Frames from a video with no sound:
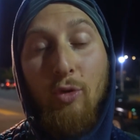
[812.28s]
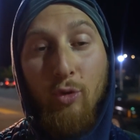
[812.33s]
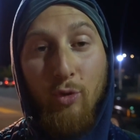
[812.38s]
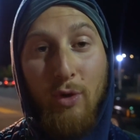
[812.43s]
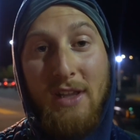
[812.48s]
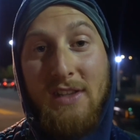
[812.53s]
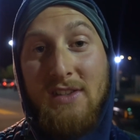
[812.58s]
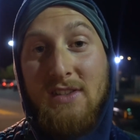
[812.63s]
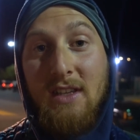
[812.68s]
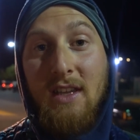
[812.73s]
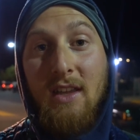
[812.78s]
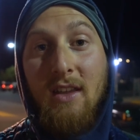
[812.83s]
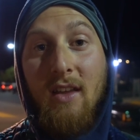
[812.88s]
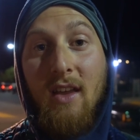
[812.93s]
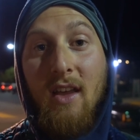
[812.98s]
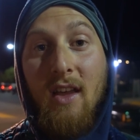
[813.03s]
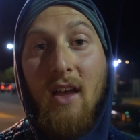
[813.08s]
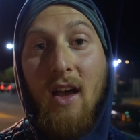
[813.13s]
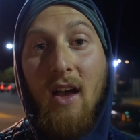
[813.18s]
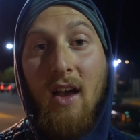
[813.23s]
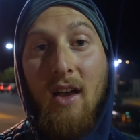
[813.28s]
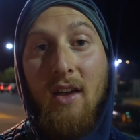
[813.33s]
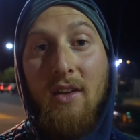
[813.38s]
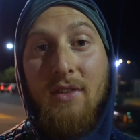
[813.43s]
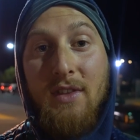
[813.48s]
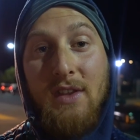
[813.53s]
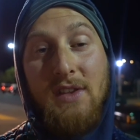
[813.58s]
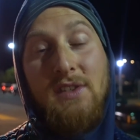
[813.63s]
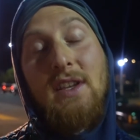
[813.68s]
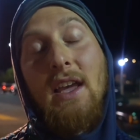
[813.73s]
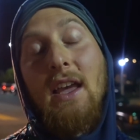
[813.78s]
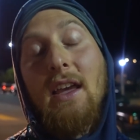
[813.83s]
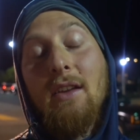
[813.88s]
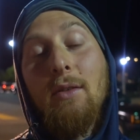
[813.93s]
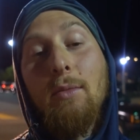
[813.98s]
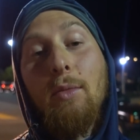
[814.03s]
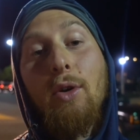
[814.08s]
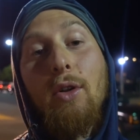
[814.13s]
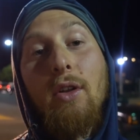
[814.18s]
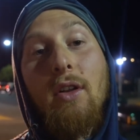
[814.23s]
raising uh, this
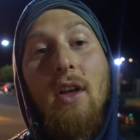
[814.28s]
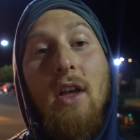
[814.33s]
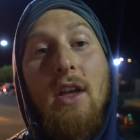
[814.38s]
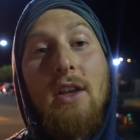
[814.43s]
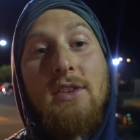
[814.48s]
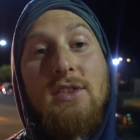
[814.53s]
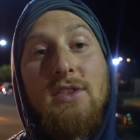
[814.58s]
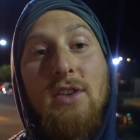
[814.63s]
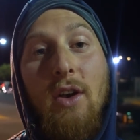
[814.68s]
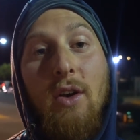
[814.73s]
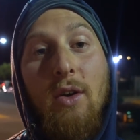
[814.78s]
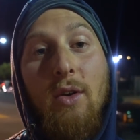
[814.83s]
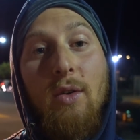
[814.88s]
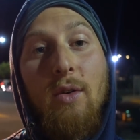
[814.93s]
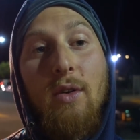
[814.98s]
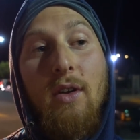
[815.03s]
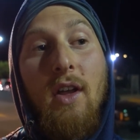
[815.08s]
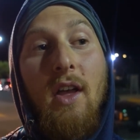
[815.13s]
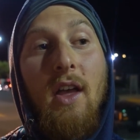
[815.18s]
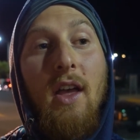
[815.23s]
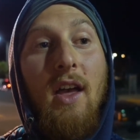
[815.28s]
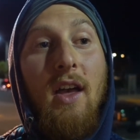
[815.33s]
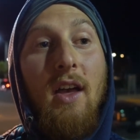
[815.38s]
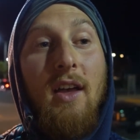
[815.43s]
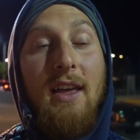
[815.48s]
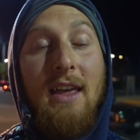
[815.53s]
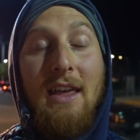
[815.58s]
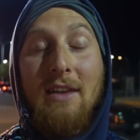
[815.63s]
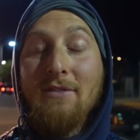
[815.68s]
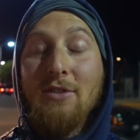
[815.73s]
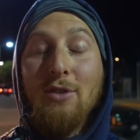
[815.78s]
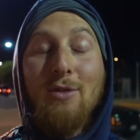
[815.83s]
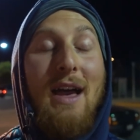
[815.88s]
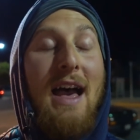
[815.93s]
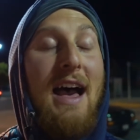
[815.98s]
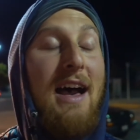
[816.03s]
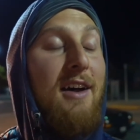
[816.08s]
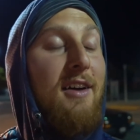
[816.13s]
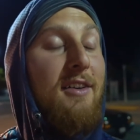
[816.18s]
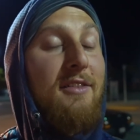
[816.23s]
animal. So if you
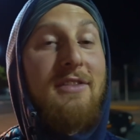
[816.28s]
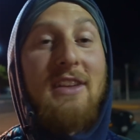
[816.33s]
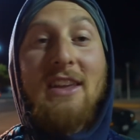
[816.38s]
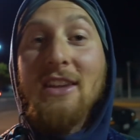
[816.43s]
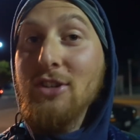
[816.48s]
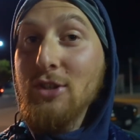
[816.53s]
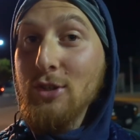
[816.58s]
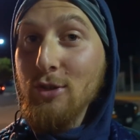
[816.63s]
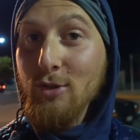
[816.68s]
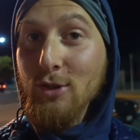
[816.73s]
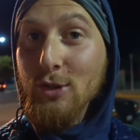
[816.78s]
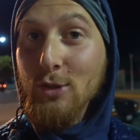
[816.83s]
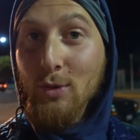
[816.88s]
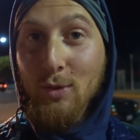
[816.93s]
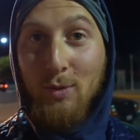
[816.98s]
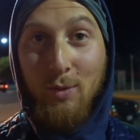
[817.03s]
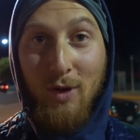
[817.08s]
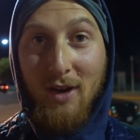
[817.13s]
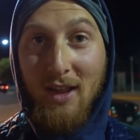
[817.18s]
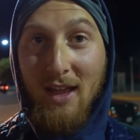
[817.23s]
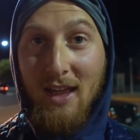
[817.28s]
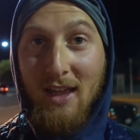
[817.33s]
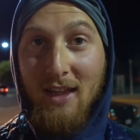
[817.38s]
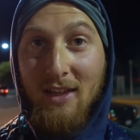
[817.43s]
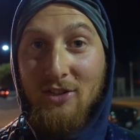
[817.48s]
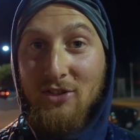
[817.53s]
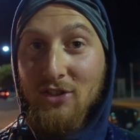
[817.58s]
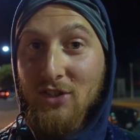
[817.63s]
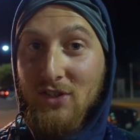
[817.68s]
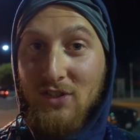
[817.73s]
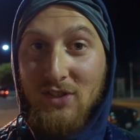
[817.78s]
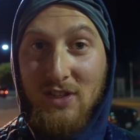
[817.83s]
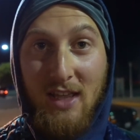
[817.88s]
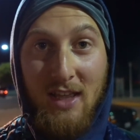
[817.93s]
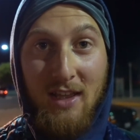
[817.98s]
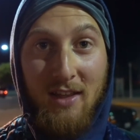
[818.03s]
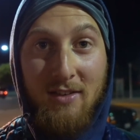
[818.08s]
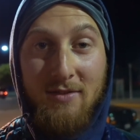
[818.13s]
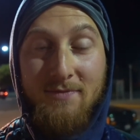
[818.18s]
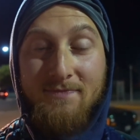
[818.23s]
have issues with what I just
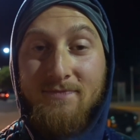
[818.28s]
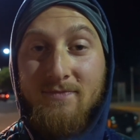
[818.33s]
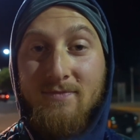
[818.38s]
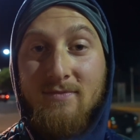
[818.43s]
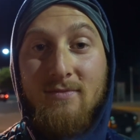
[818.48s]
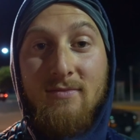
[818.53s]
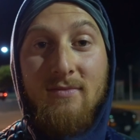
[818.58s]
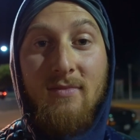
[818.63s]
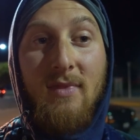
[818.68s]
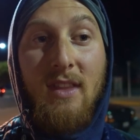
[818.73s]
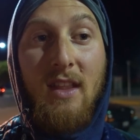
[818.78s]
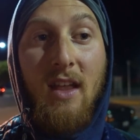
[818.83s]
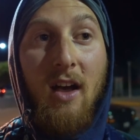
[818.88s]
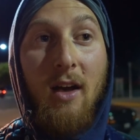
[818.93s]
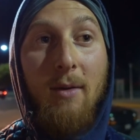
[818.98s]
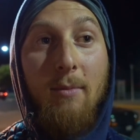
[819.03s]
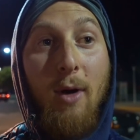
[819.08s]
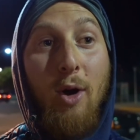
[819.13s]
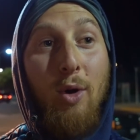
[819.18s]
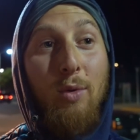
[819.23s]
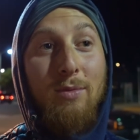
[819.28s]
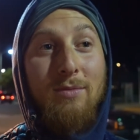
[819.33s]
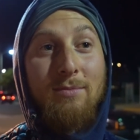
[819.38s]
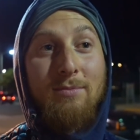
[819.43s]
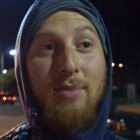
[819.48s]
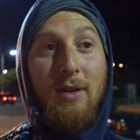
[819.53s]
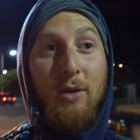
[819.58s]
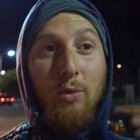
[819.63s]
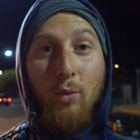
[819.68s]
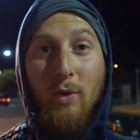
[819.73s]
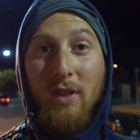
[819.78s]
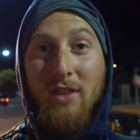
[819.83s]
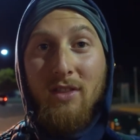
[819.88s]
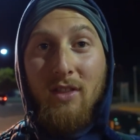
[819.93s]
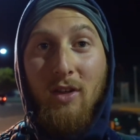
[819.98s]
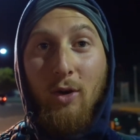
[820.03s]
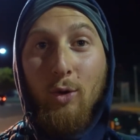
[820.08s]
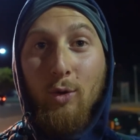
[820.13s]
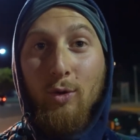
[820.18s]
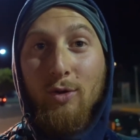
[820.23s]
said, um, oh, but with
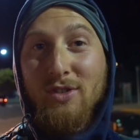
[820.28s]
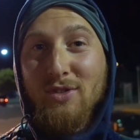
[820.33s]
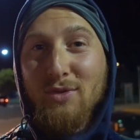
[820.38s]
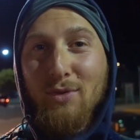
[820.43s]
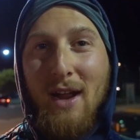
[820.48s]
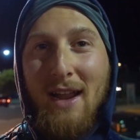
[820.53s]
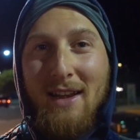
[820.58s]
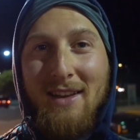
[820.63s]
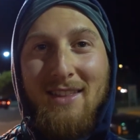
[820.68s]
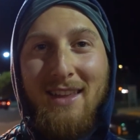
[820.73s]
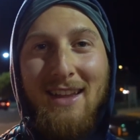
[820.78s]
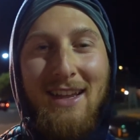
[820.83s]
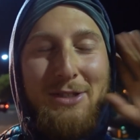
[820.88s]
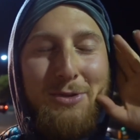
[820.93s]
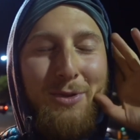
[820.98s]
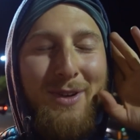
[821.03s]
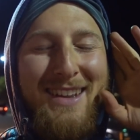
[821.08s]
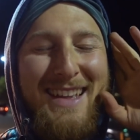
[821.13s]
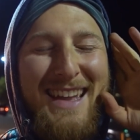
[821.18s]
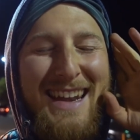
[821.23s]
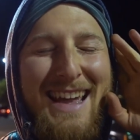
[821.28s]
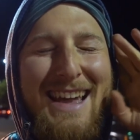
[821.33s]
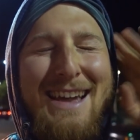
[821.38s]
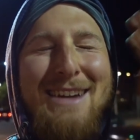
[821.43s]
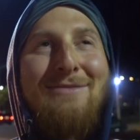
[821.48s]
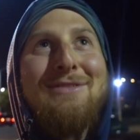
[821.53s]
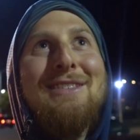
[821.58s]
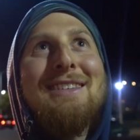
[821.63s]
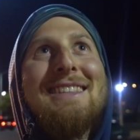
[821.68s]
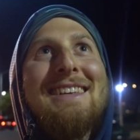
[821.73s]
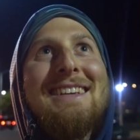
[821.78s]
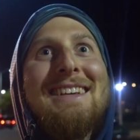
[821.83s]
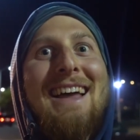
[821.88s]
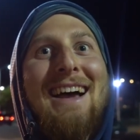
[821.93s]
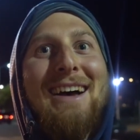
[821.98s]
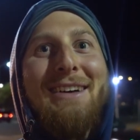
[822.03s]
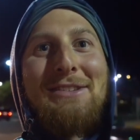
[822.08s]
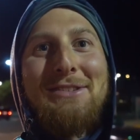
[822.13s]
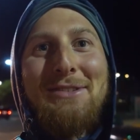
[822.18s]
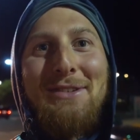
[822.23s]
the horse riding thing, I just want to get everything
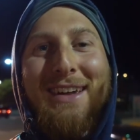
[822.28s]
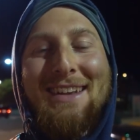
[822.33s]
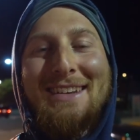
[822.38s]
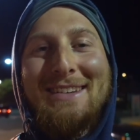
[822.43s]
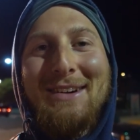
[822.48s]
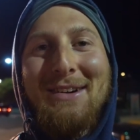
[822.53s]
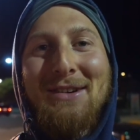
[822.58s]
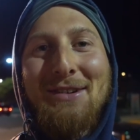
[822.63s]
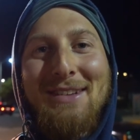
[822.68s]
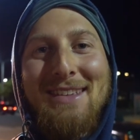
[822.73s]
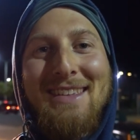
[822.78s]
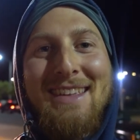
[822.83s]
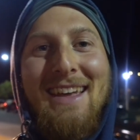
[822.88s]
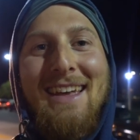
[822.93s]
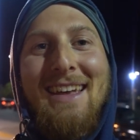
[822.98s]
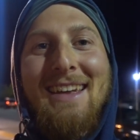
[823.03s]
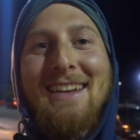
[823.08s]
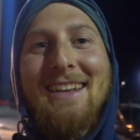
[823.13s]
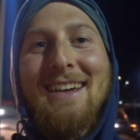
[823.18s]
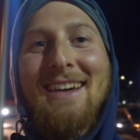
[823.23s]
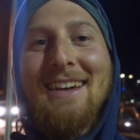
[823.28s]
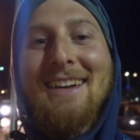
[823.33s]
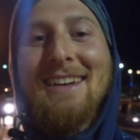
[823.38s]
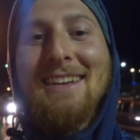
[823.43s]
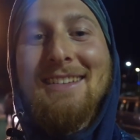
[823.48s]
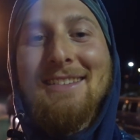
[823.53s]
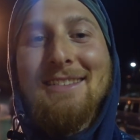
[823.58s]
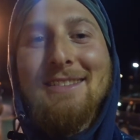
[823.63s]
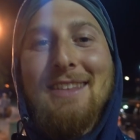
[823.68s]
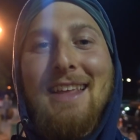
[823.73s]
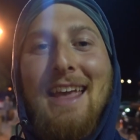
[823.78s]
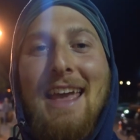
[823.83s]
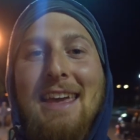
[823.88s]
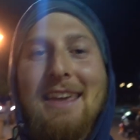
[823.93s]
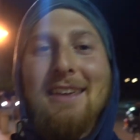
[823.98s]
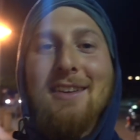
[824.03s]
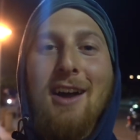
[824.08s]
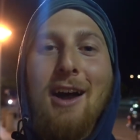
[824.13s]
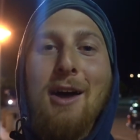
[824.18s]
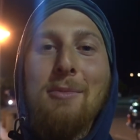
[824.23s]
now so I don't get uh,
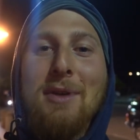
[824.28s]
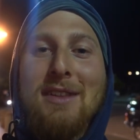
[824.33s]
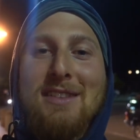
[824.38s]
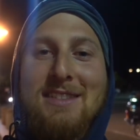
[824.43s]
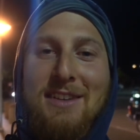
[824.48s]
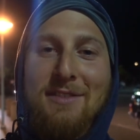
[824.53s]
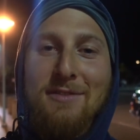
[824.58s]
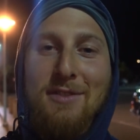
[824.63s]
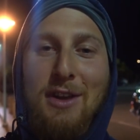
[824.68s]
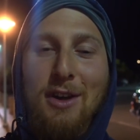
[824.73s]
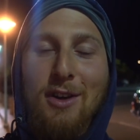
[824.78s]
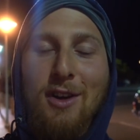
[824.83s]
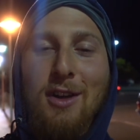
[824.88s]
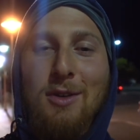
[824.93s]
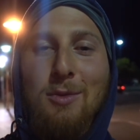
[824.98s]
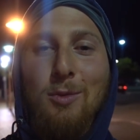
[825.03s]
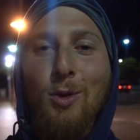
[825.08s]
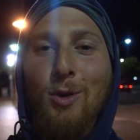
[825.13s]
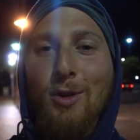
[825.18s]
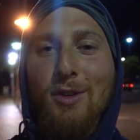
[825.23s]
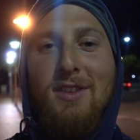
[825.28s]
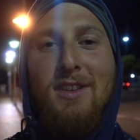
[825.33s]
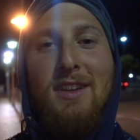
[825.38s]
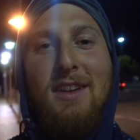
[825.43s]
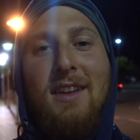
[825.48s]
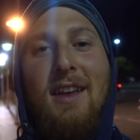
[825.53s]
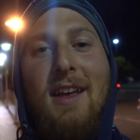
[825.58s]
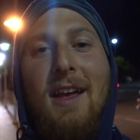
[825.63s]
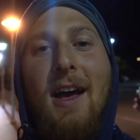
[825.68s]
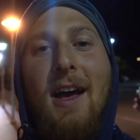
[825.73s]
hate comments if they're unwarranted.